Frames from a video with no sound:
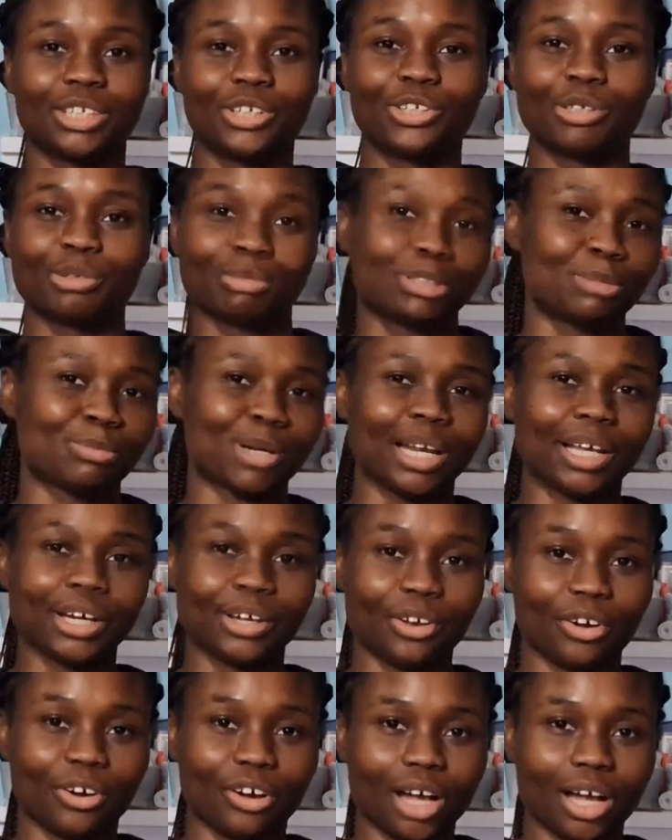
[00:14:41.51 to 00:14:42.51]
you're gonna be smiling a
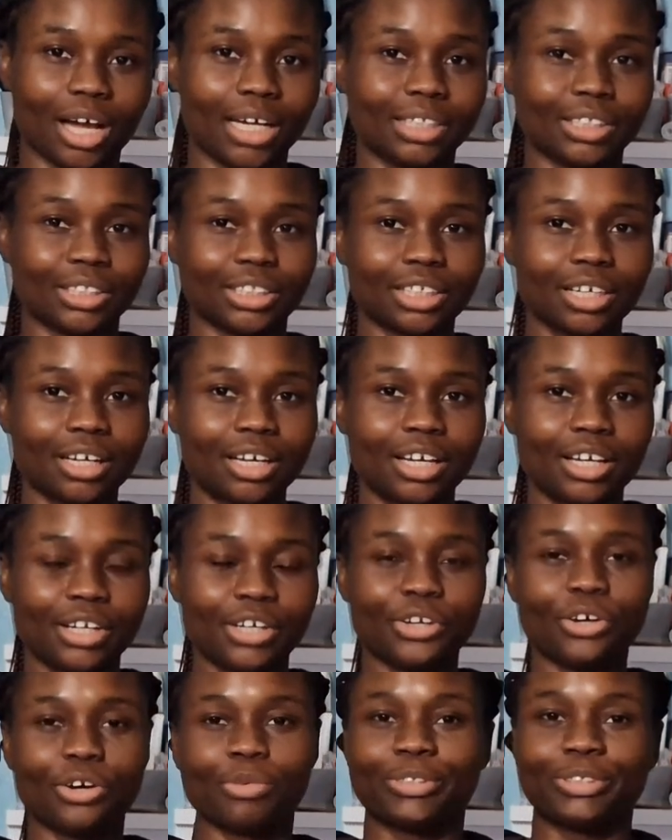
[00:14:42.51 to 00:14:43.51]
lot, and
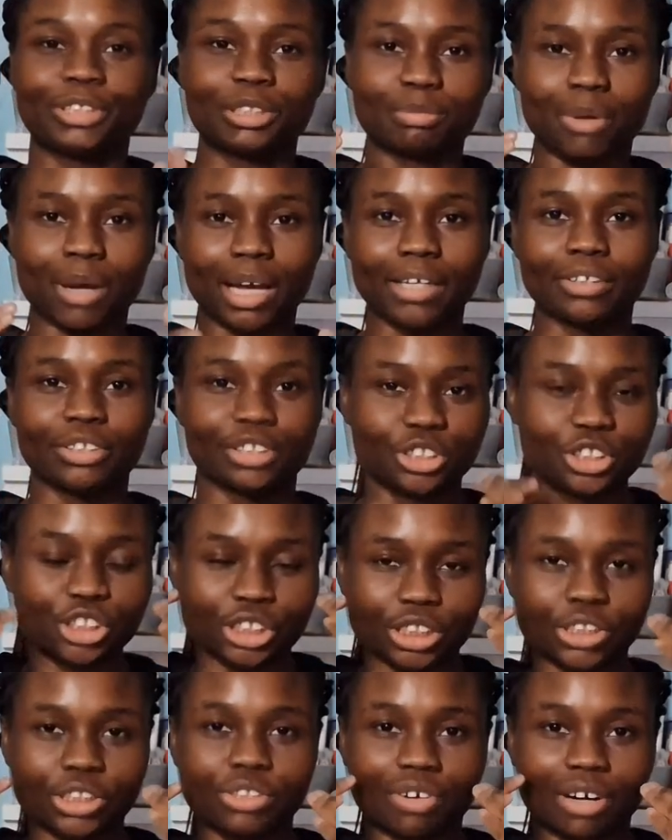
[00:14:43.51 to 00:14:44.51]
you know, when you smile, your
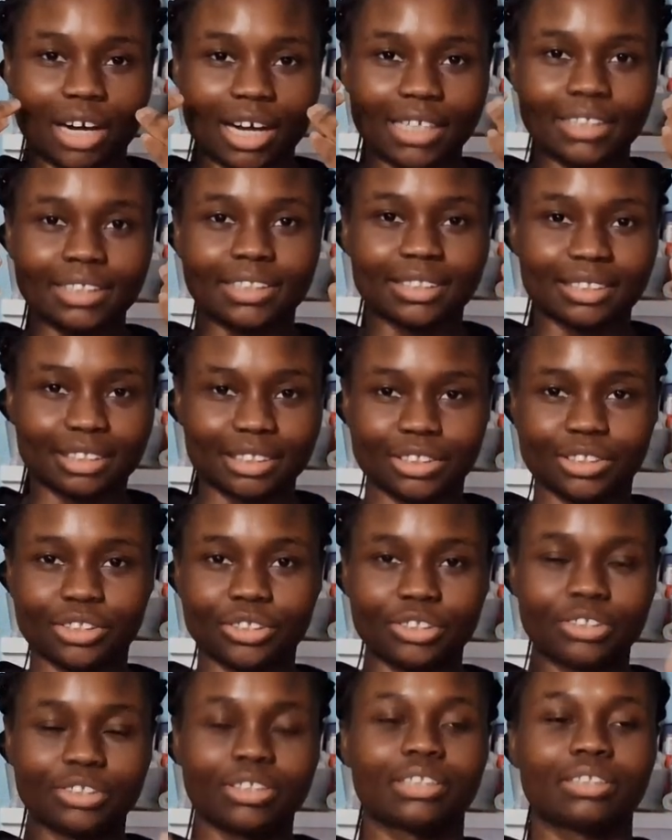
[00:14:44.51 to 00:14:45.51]
cheeks rise, and you
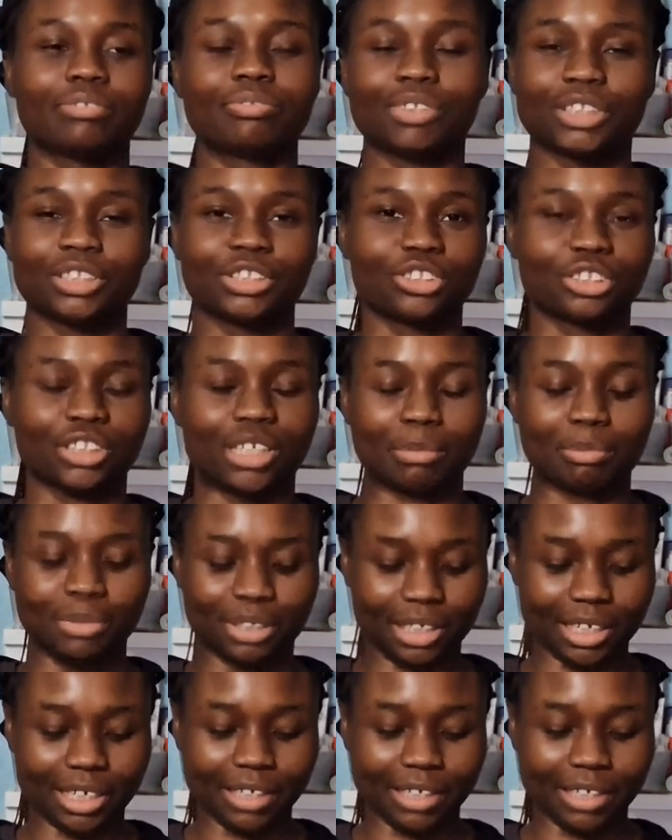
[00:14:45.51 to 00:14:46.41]
know, things just happen.